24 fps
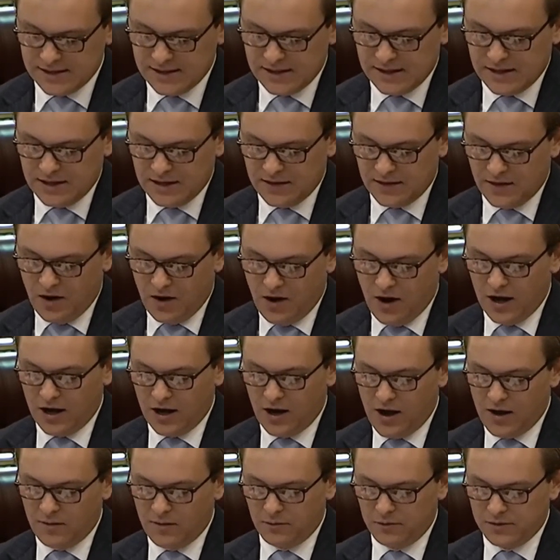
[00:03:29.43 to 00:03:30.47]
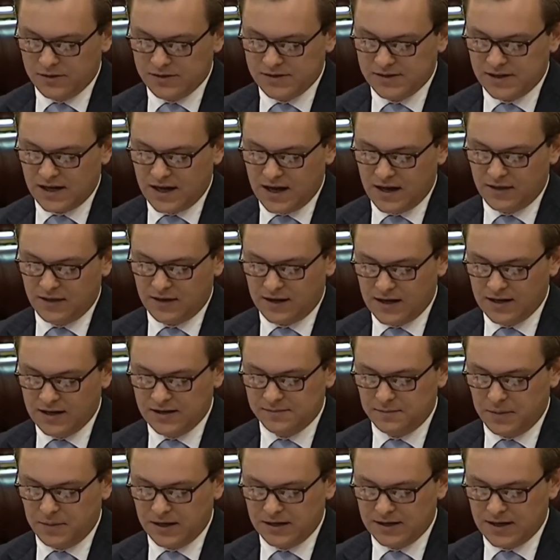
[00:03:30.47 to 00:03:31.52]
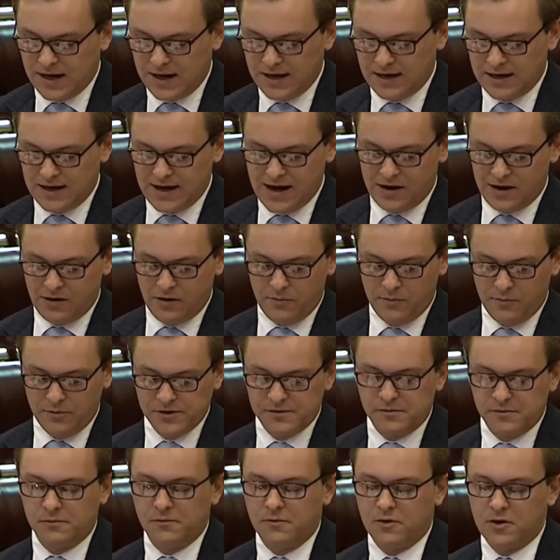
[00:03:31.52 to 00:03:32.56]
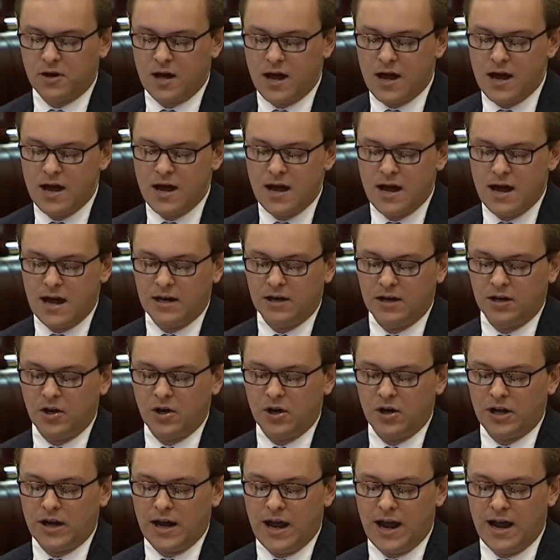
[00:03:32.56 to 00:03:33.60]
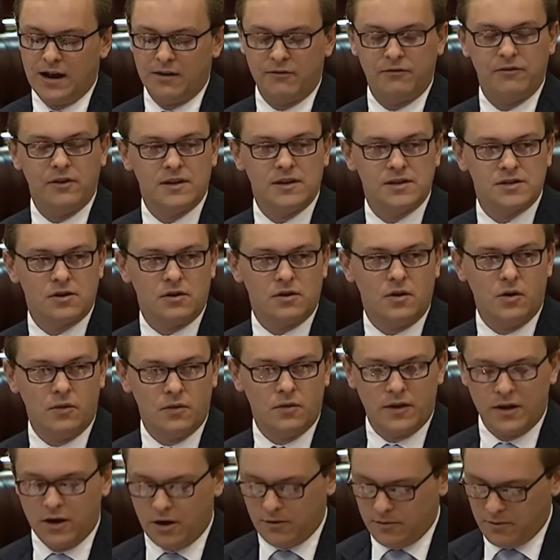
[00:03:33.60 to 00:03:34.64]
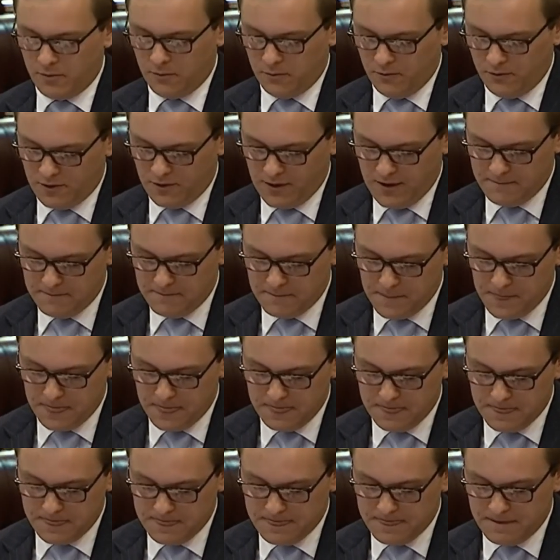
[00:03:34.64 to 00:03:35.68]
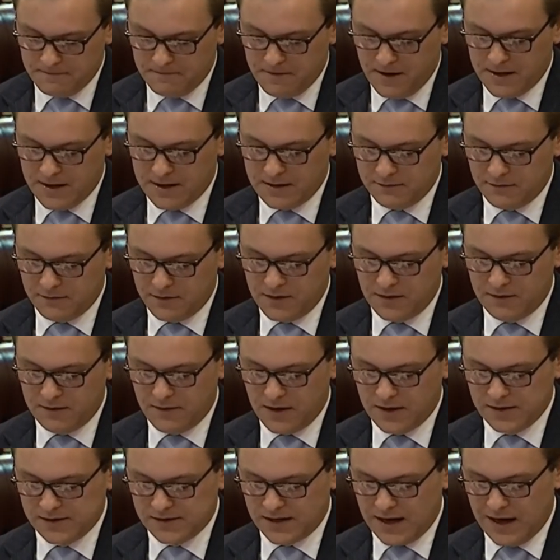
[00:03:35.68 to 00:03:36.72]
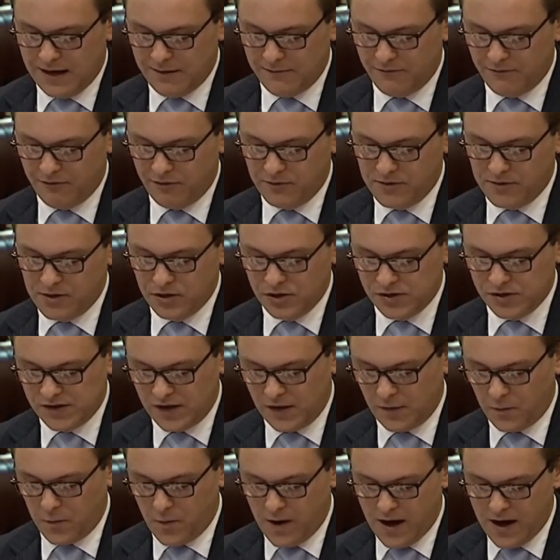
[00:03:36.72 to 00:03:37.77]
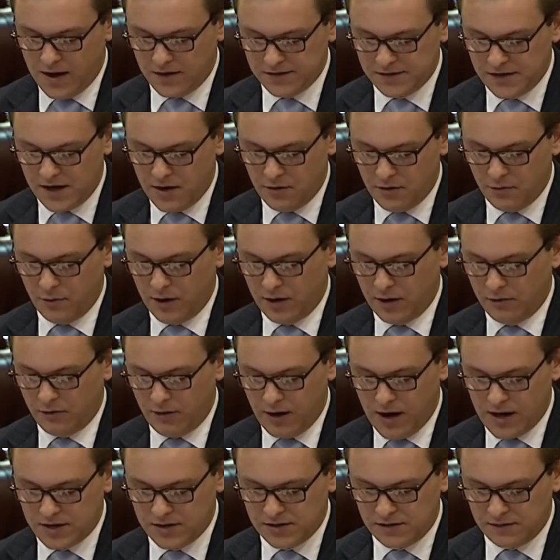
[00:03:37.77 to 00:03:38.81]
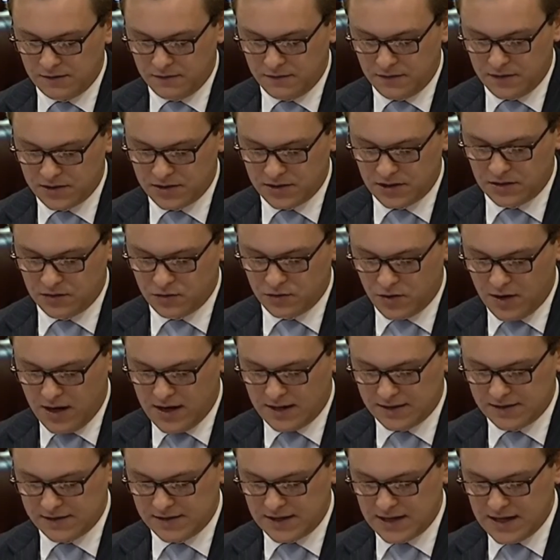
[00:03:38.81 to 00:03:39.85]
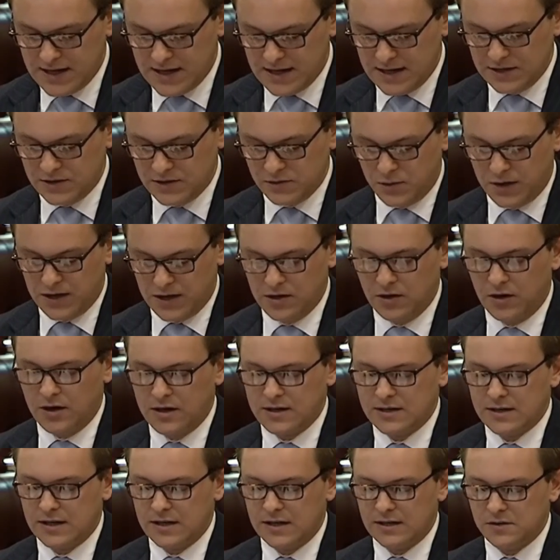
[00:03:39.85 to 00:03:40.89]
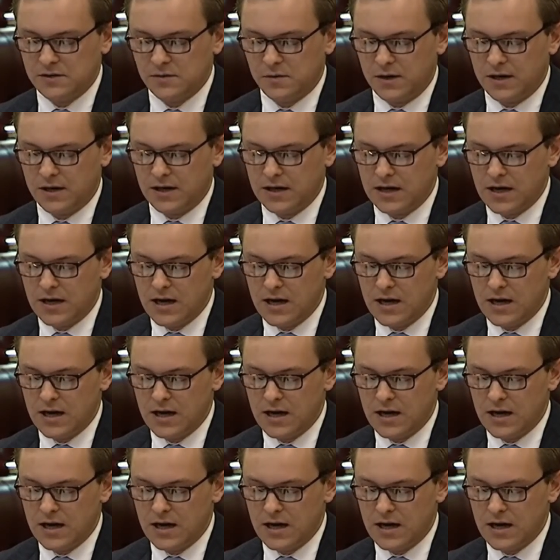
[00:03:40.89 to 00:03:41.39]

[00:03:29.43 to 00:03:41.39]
The highlight was uh, the kids being taken out on the Brisbane water and learning how to fish on the open water. The funding for the events came from the New South Wales Recreation Fishing Trust. In 2019 20